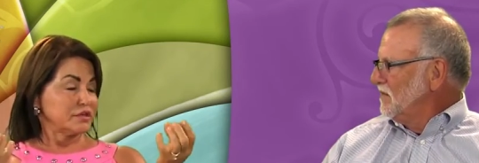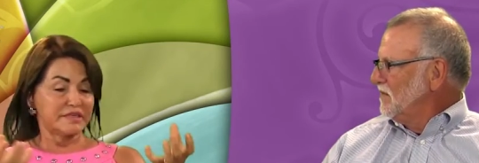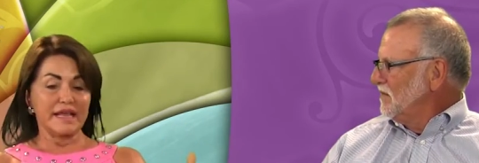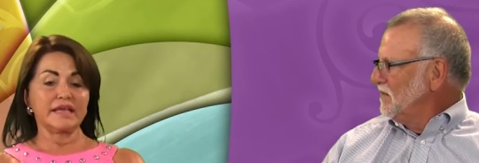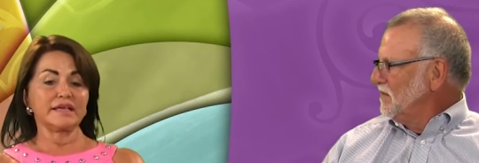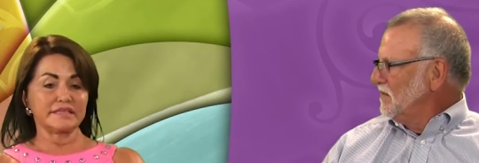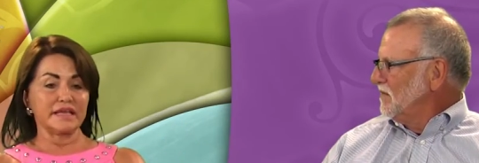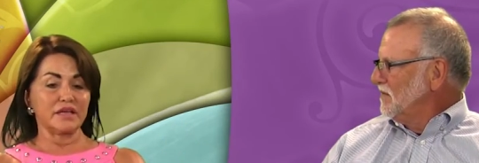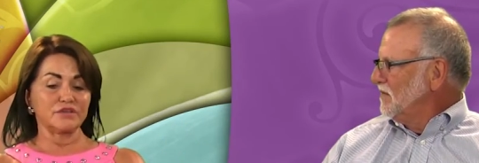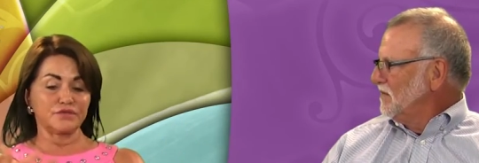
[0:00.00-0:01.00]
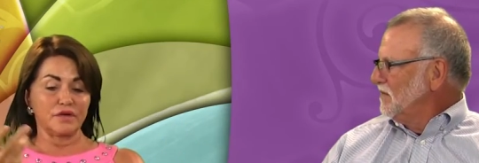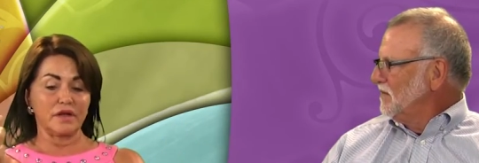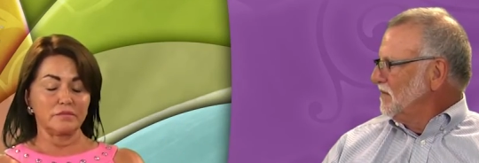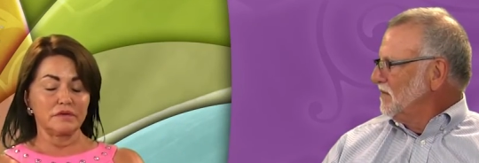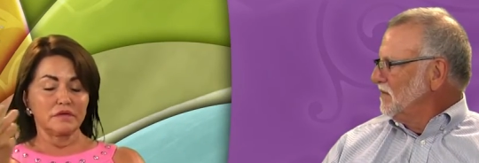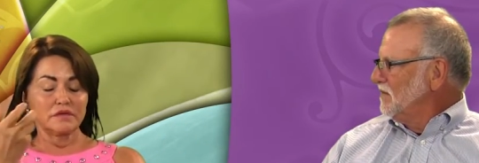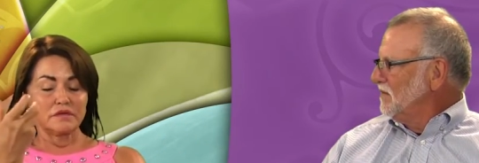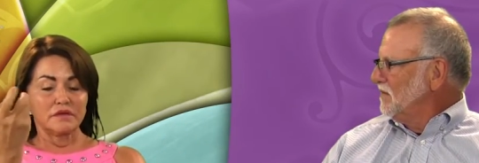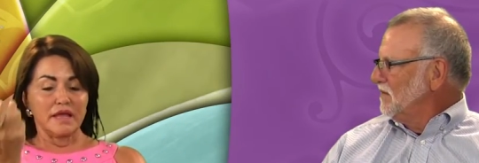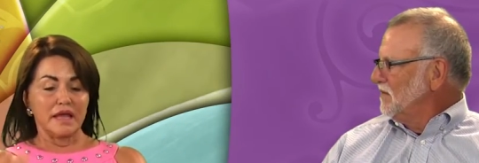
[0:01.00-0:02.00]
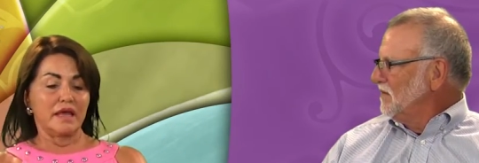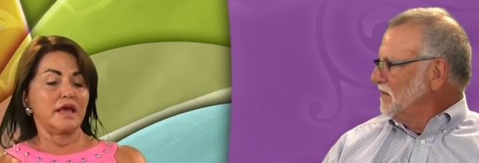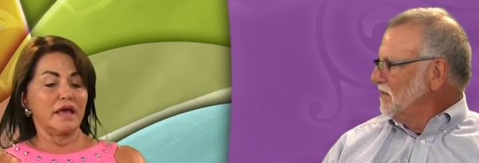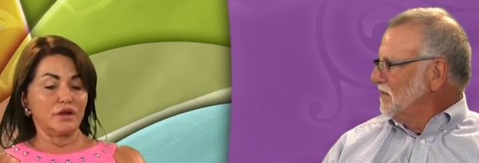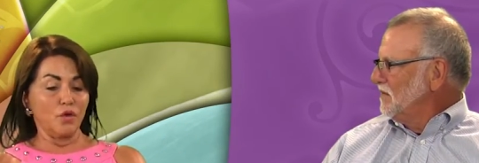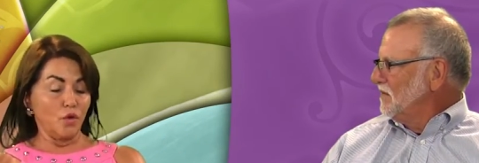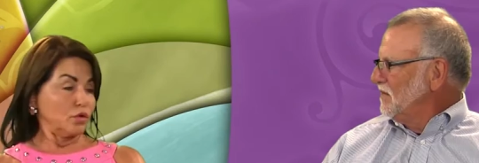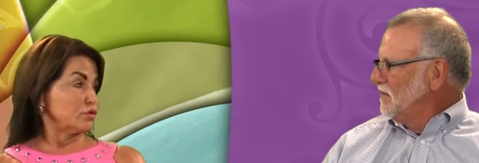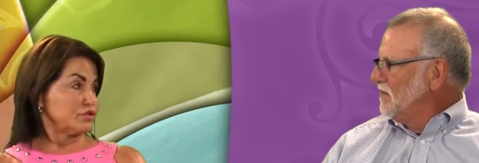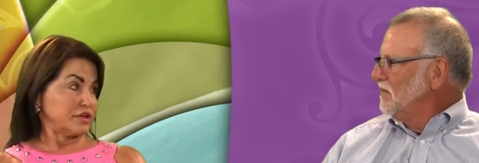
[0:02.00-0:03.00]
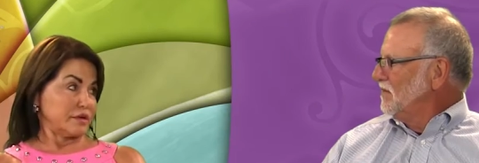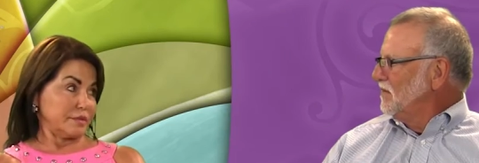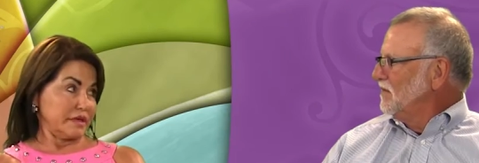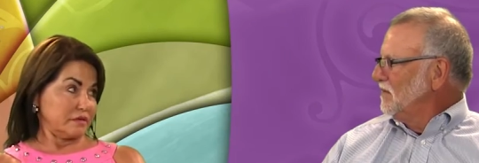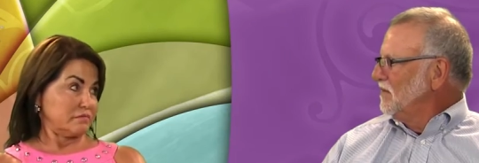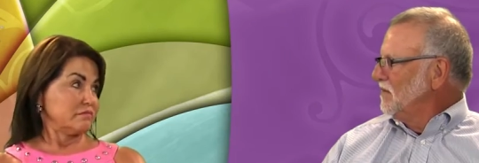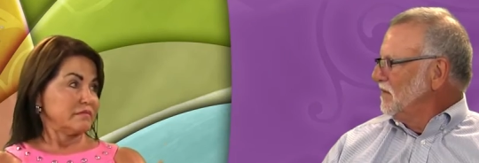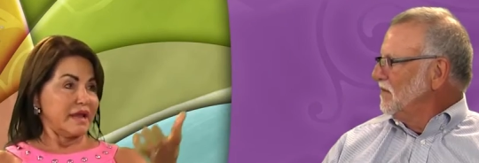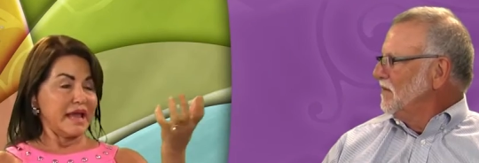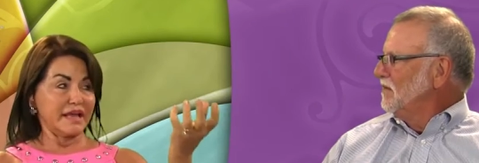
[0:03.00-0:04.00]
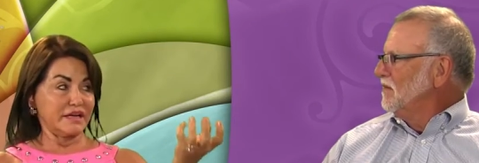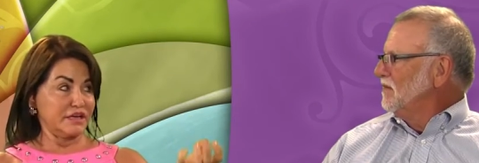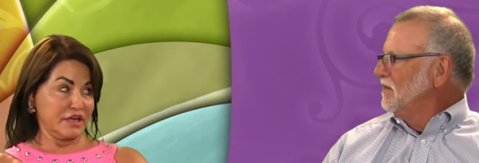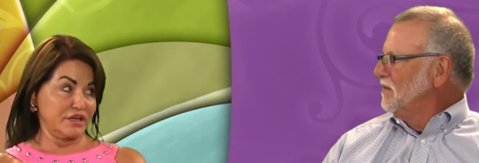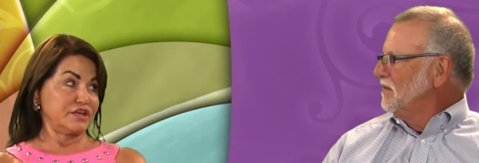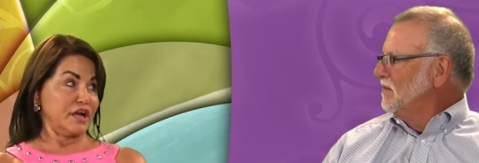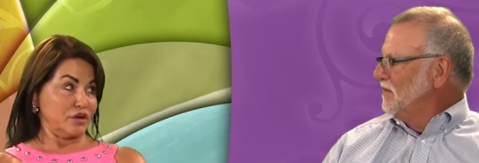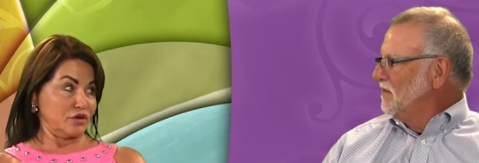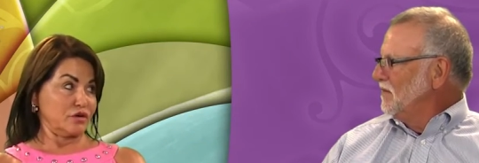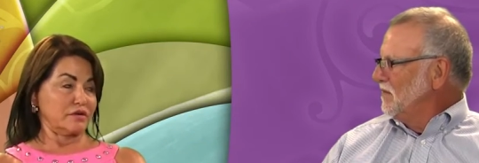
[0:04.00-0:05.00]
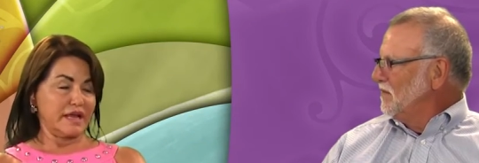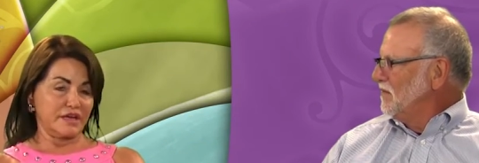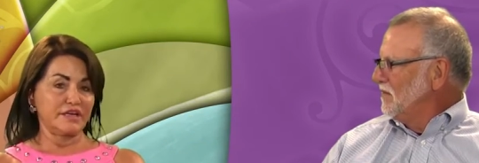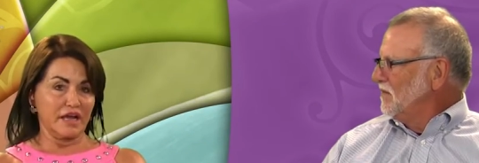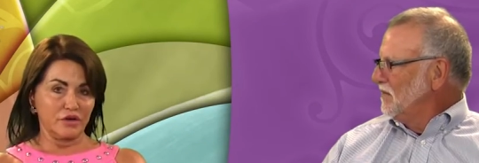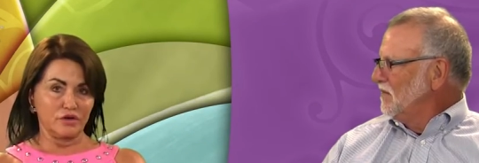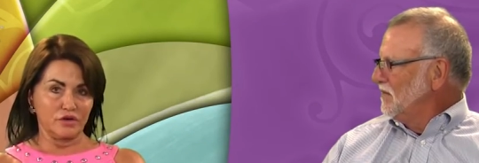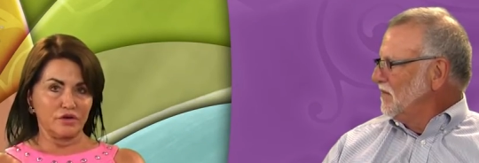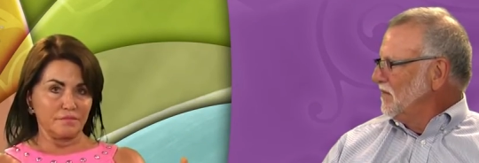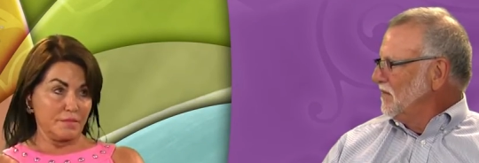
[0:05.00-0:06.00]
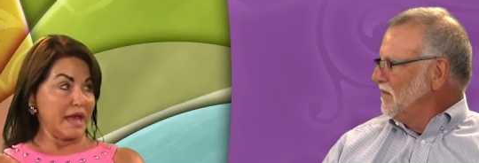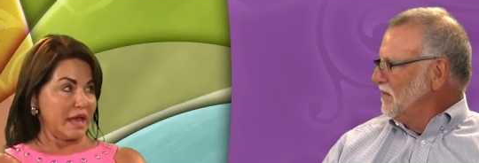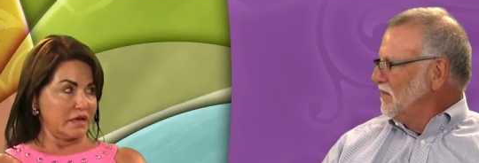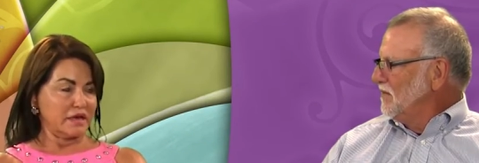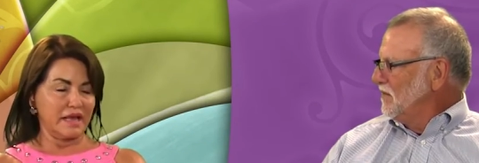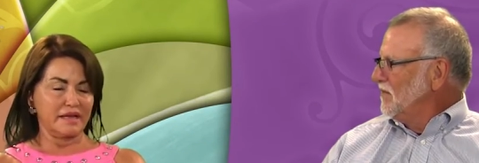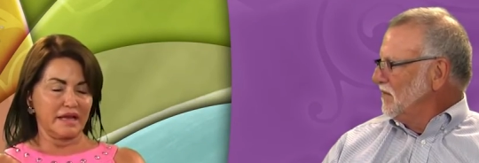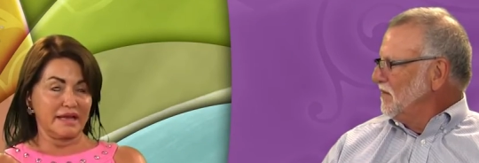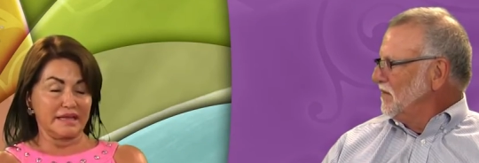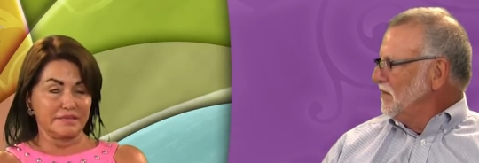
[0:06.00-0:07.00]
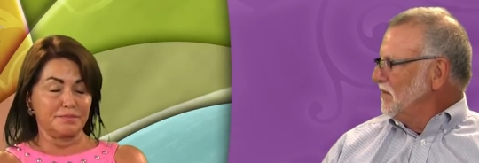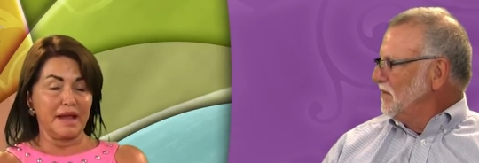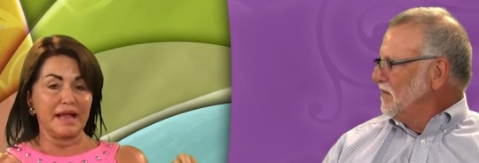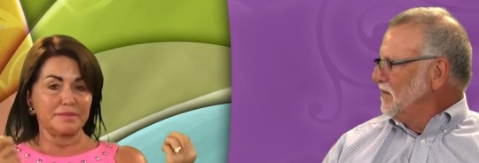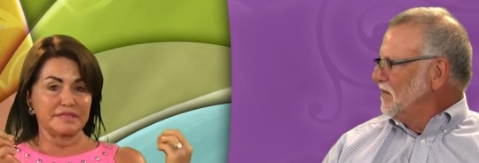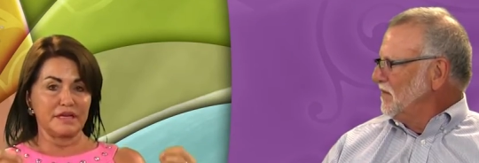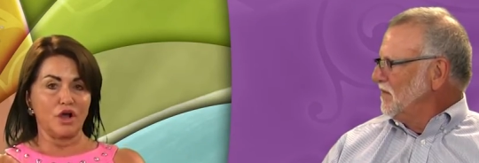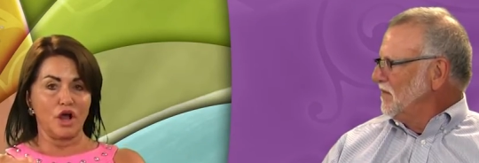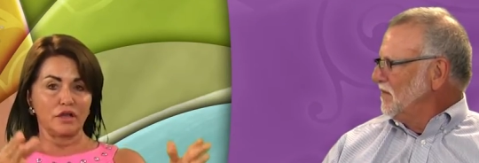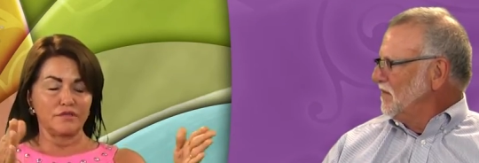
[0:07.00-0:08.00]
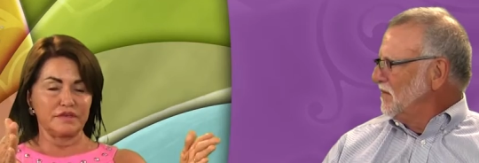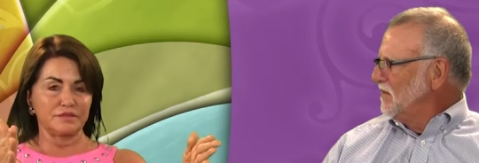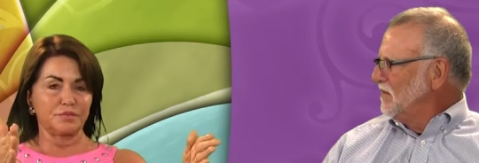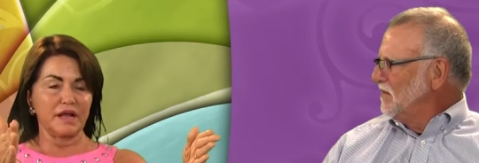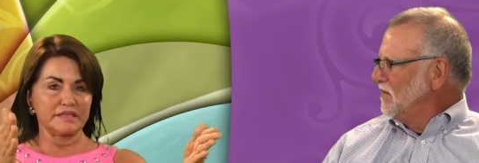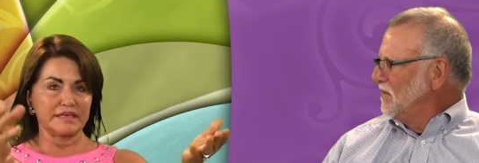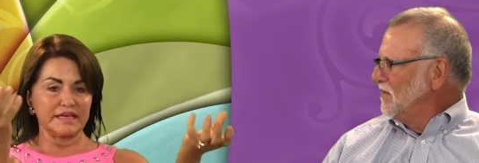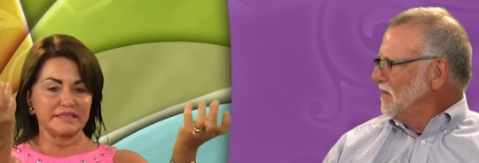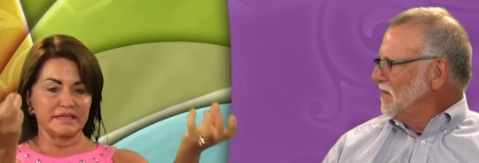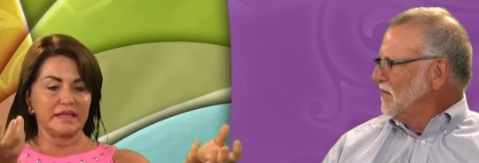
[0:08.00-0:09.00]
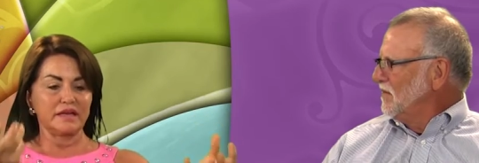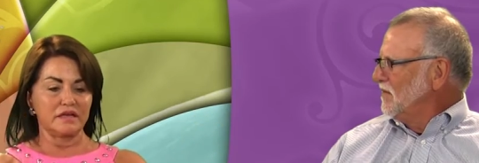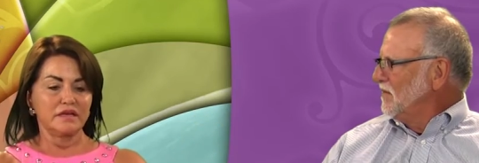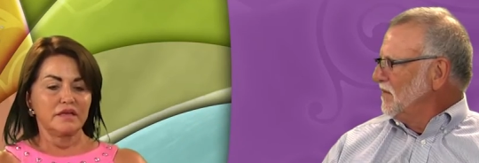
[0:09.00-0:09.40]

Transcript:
Speaker 1: taking cells from an older gentleman and a younger and younger men, and I guess biopsying all of these prostates, and then